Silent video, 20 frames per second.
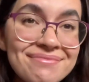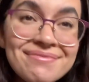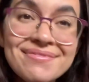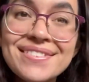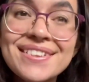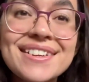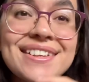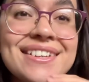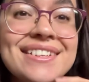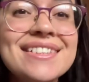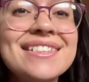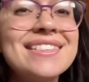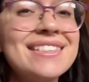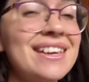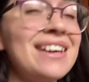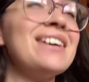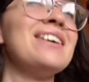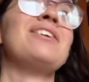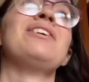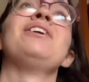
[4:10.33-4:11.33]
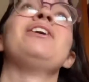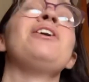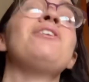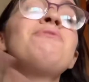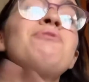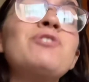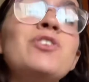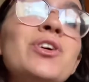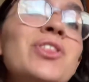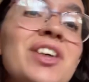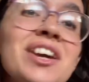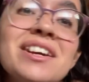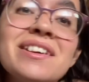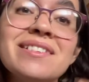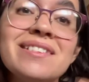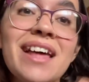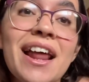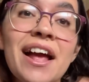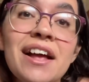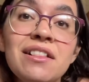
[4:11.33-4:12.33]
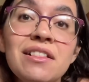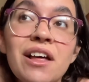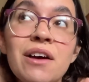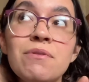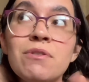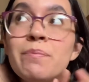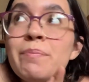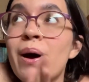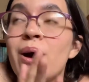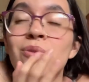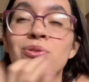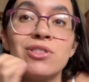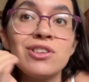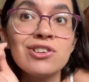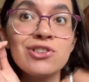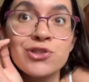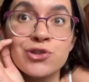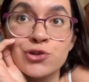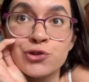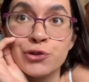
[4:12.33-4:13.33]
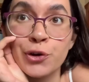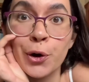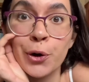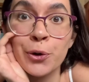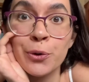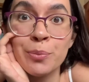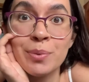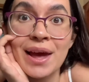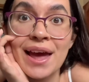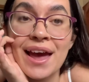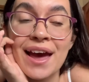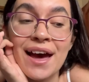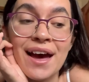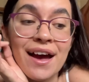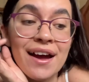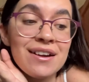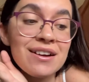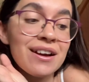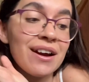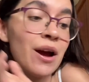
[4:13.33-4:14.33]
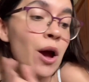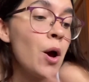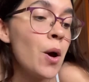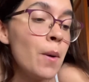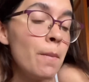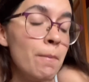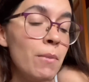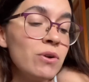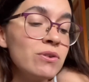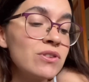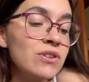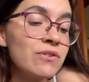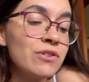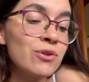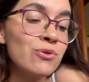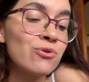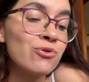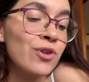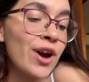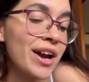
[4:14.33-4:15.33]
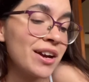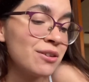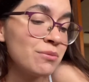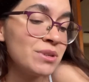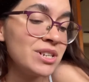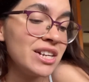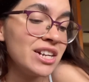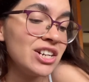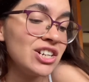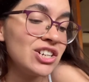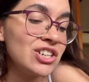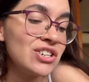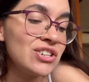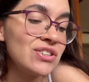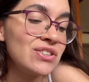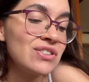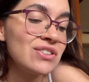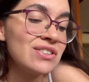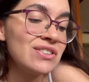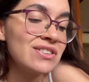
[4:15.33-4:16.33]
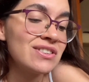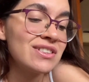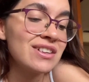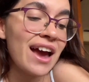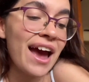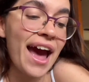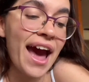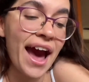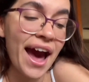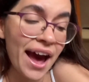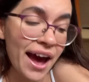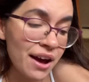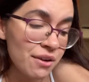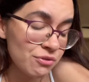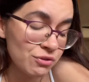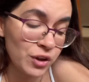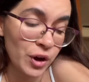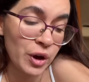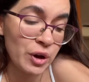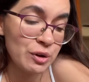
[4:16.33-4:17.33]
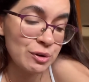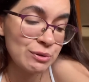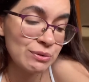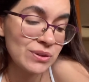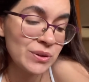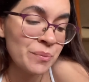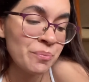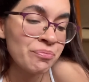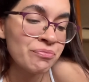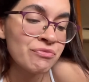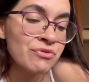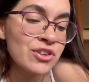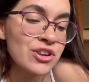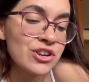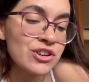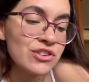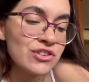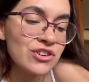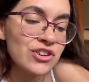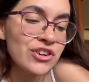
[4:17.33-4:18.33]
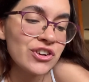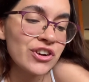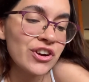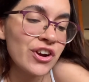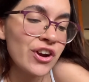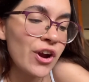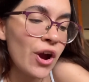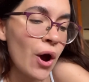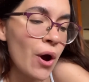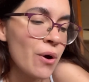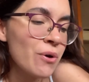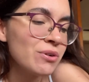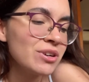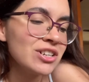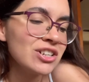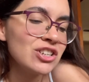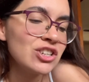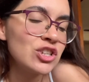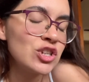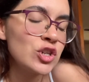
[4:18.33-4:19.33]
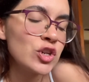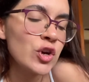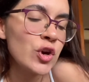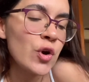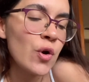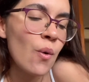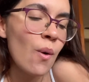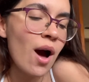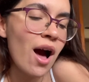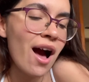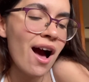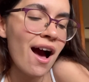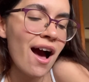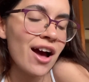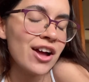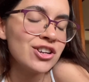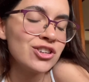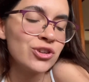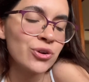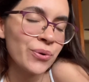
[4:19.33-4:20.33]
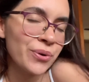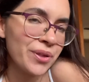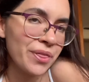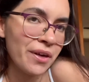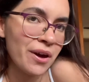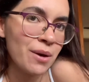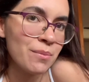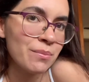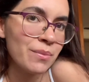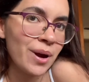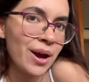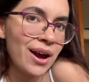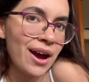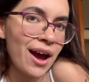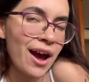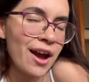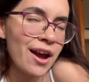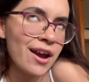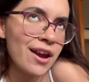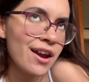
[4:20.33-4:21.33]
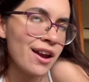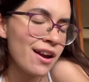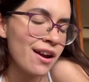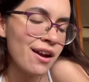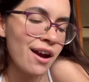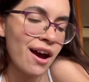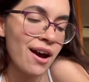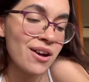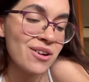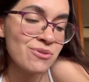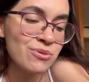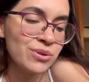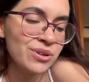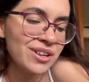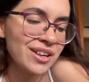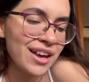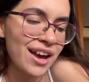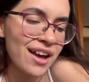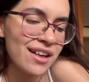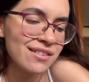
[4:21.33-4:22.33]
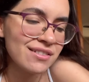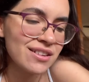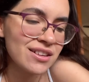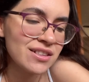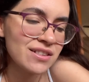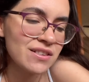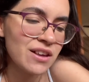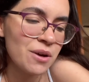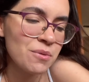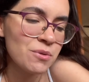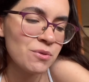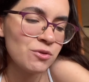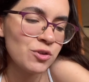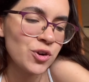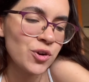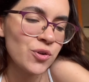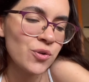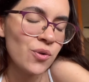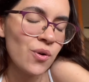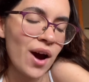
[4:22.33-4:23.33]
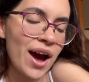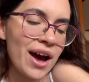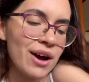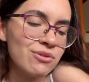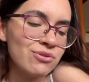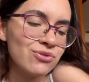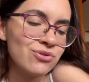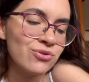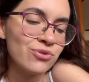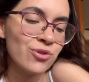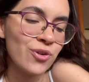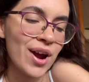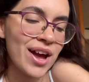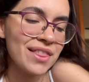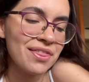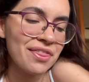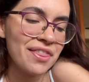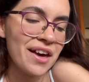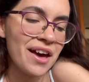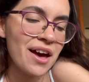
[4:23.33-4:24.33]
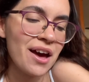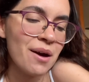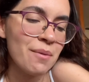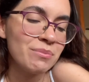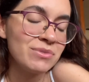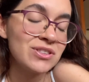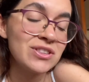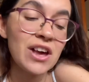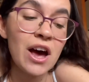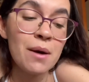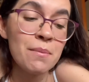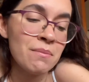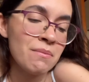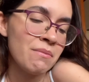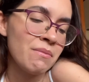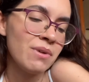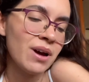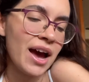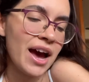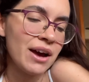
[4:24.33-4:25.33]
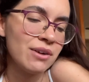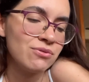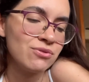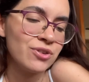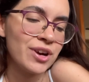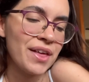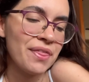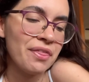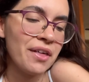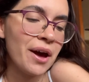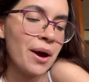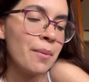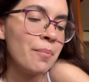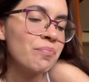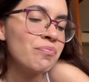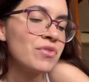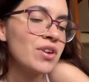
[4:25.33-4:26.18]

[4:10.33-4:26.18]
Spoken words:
That's a few things that I love about this trope, and most of the recommendations have those. So you're going to adore them. I will guess that some of you have read them, some have read them,